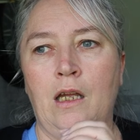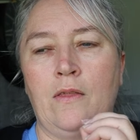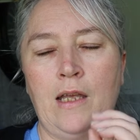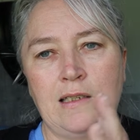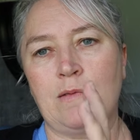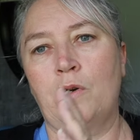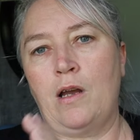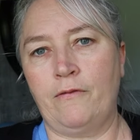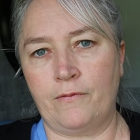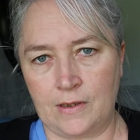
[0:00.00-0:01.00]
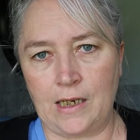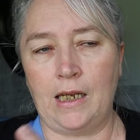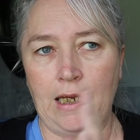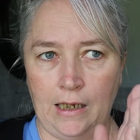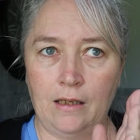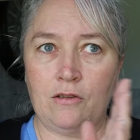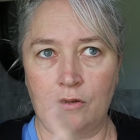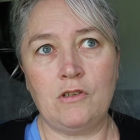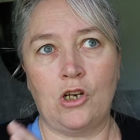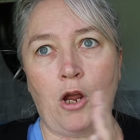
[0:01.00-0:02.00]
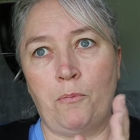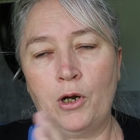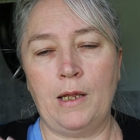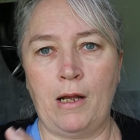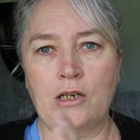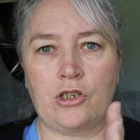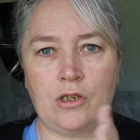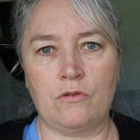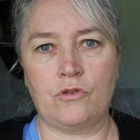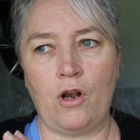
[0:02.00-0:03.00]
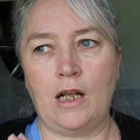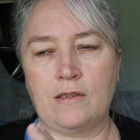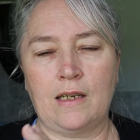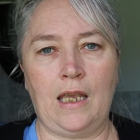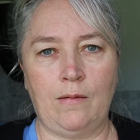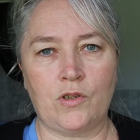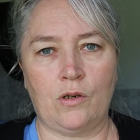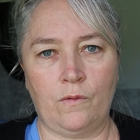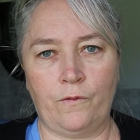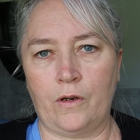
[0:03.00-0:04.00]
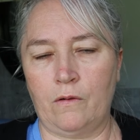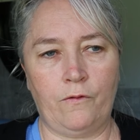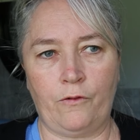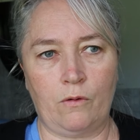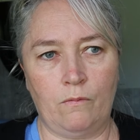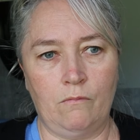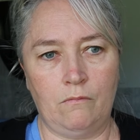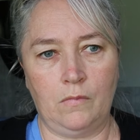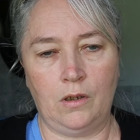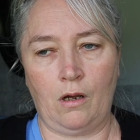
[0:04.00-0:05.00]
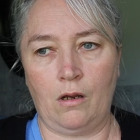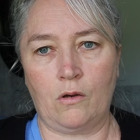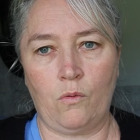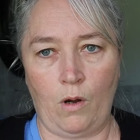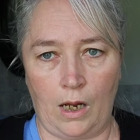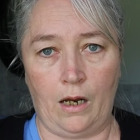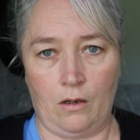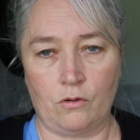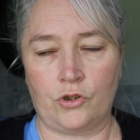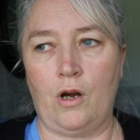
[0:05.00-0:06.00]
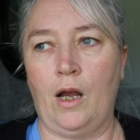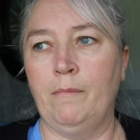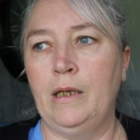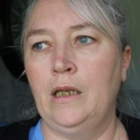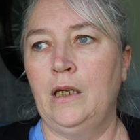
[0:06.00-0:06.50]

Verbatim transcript: that's what I've you know pretty much tried to keep to for for you know quite a long time